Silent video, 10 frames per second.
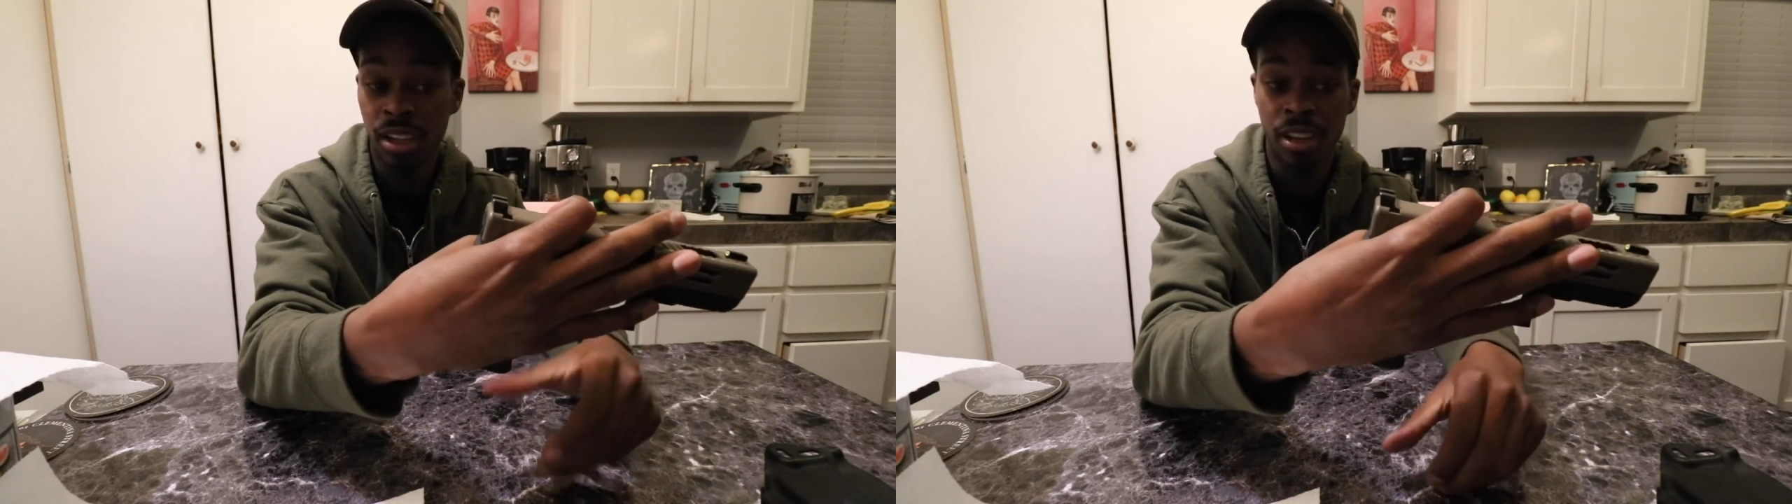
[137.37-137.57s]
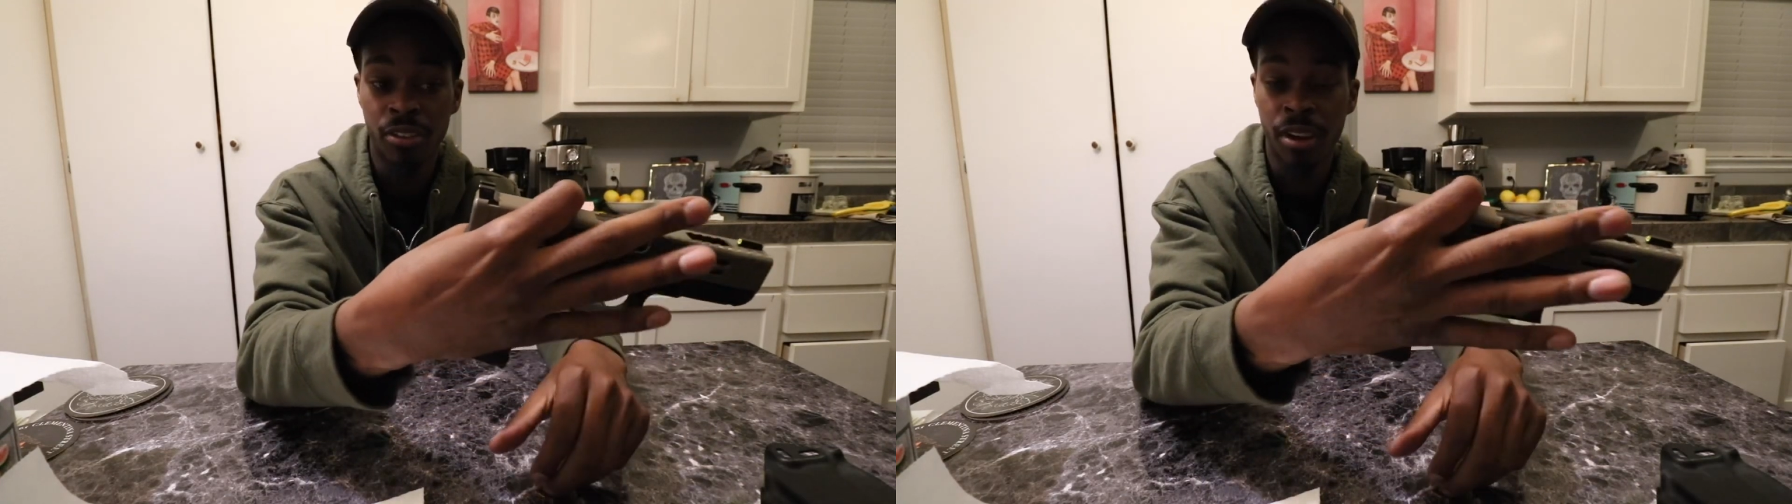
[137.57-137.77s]

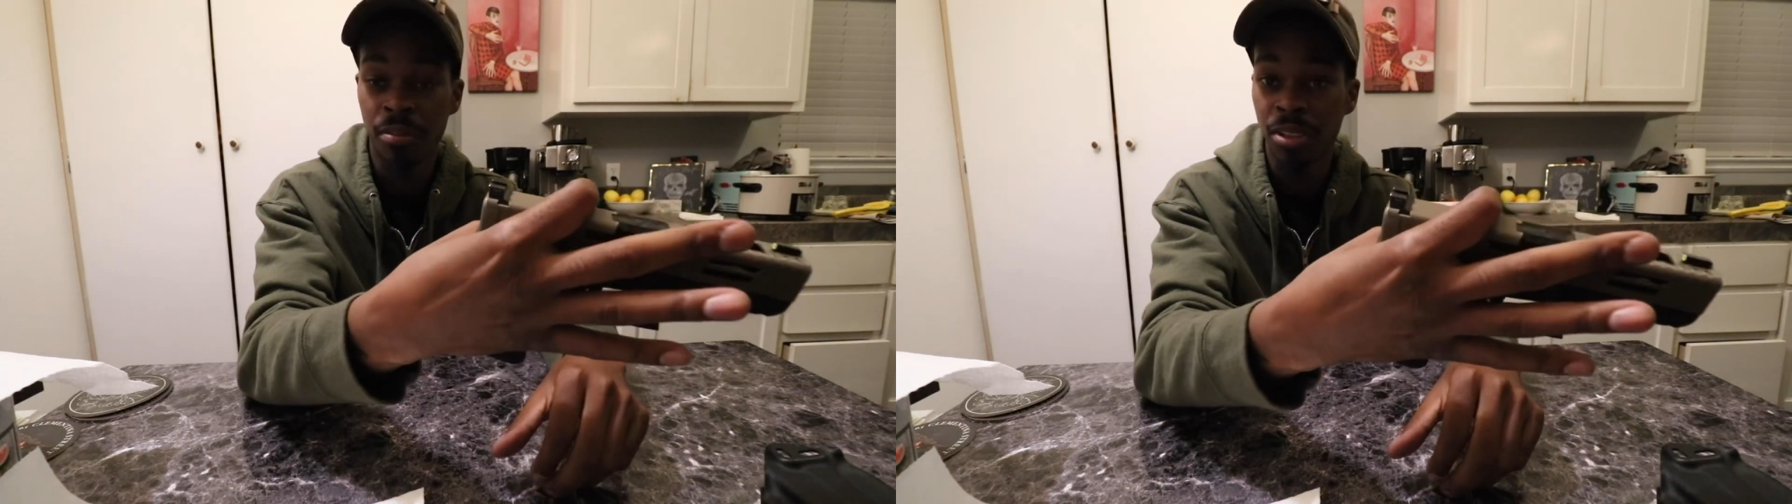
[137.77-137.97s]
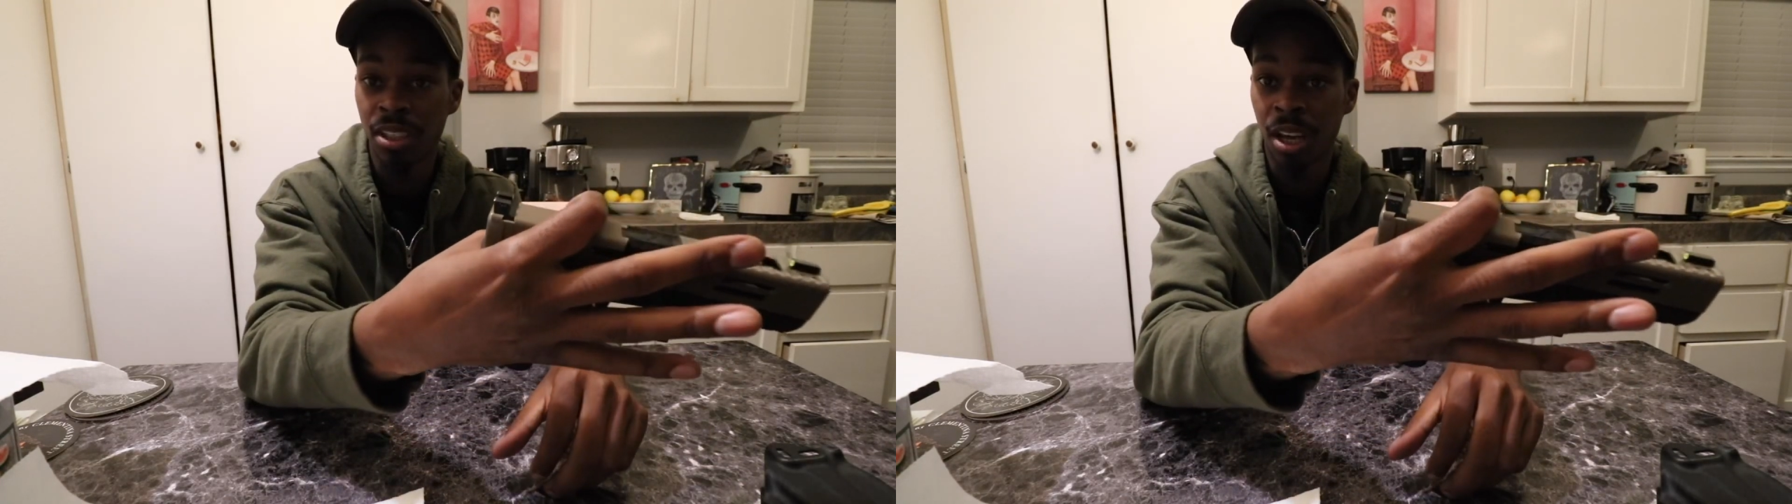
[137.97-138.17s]
and grab
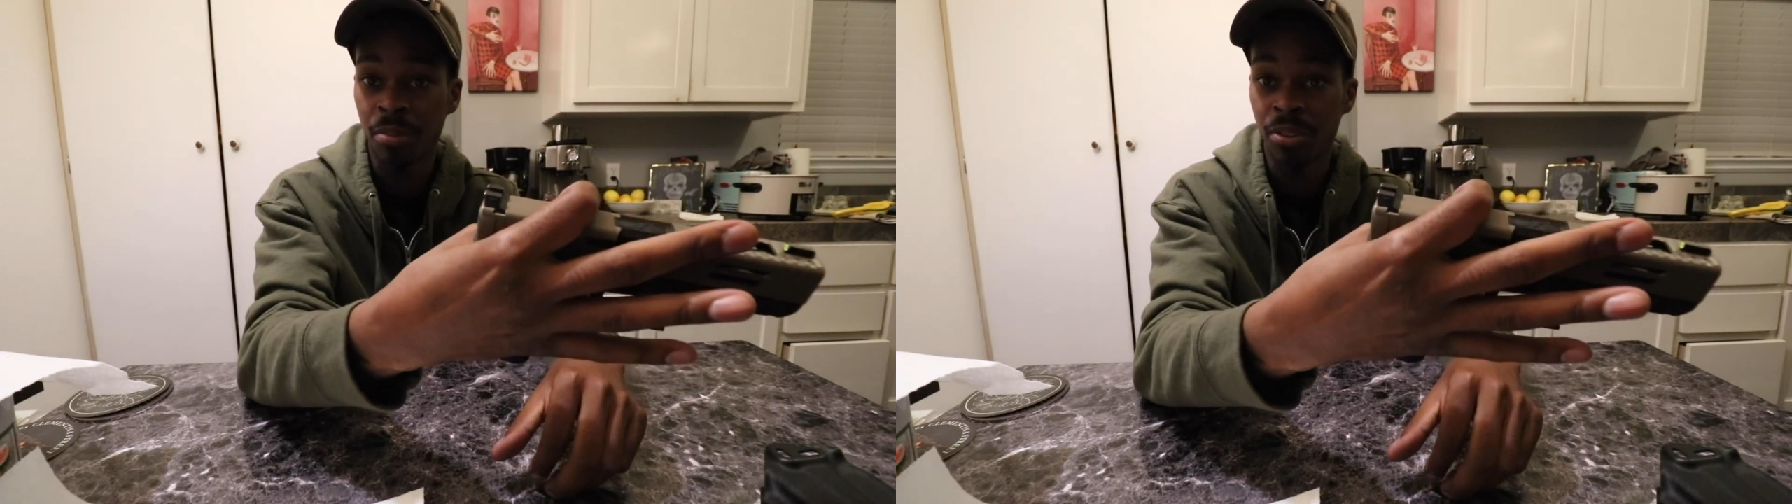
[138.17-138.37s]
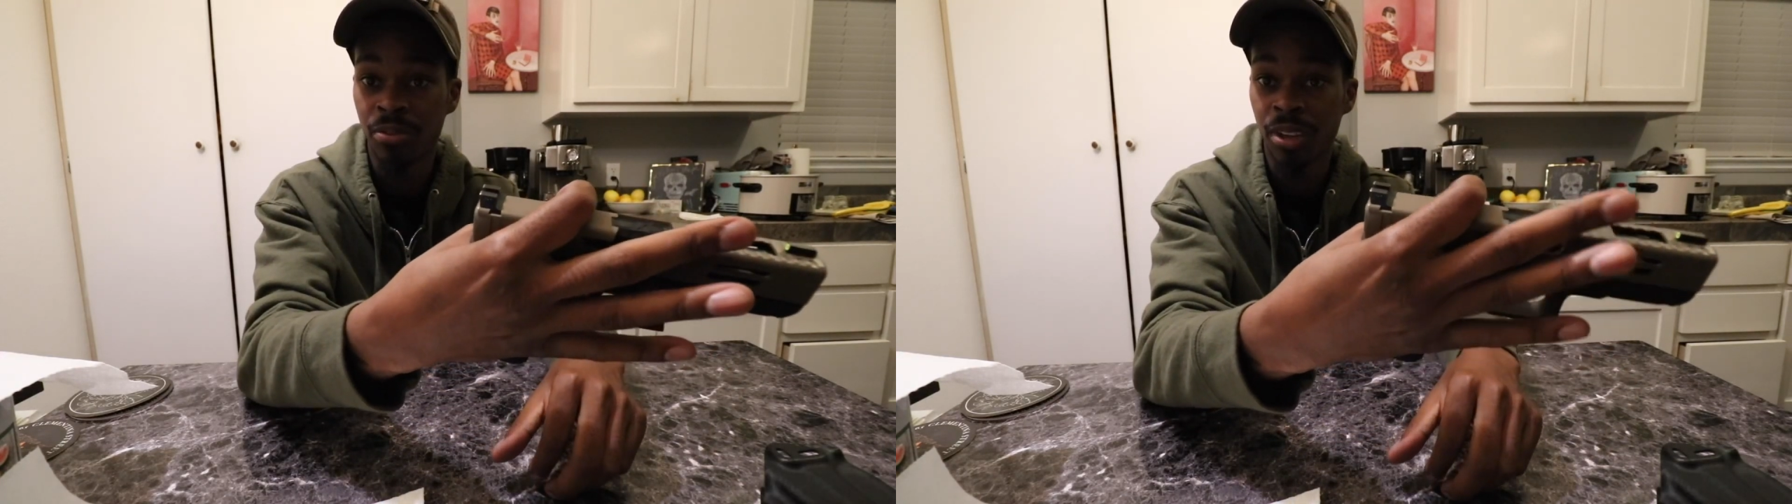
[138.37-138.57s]
the top
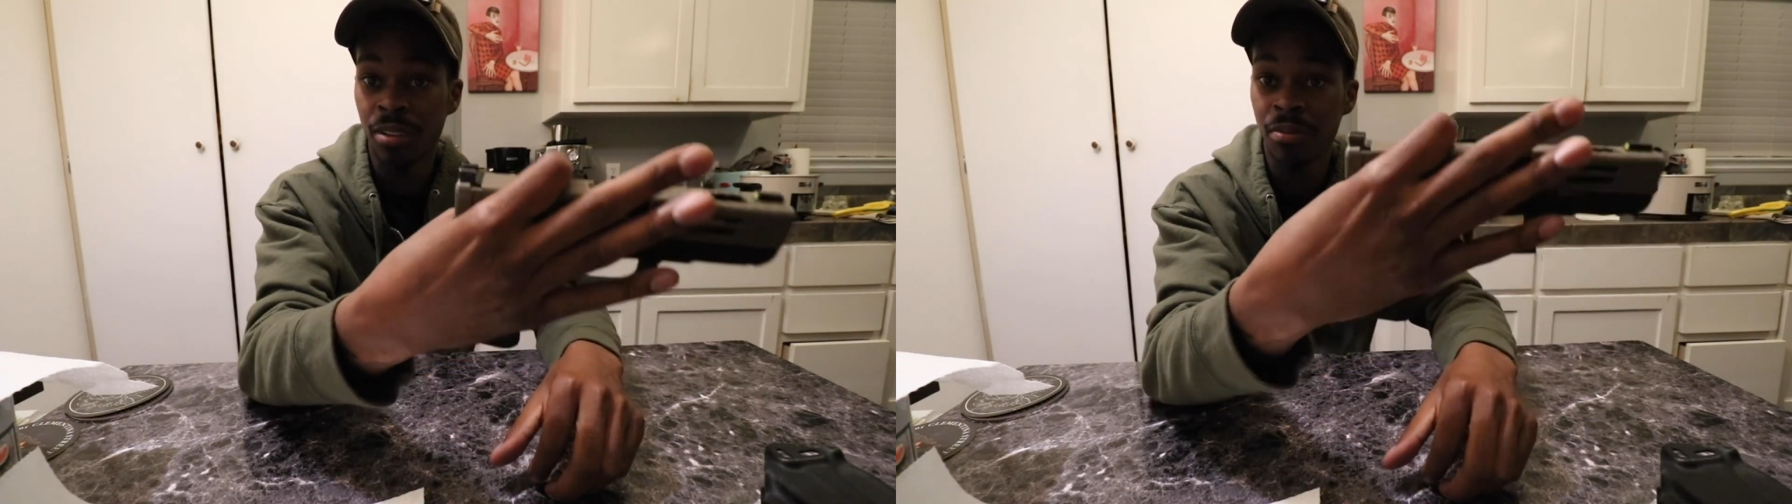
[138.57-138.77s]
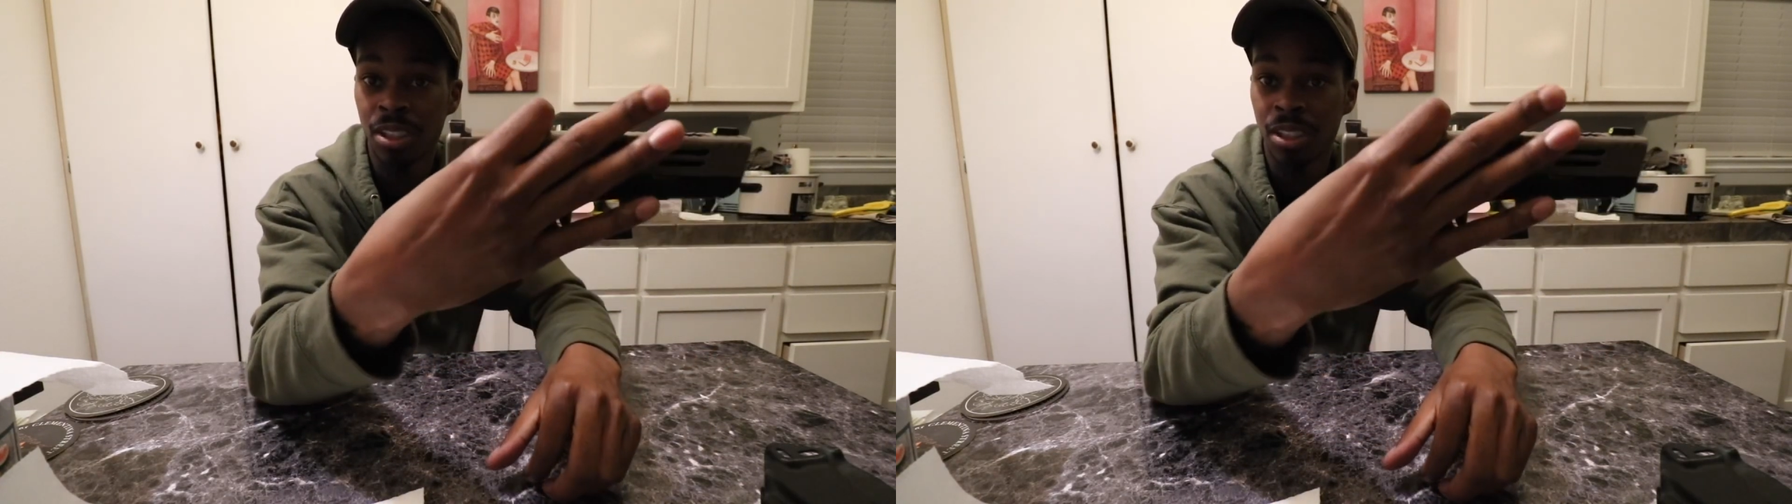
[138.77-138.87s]
of the frame.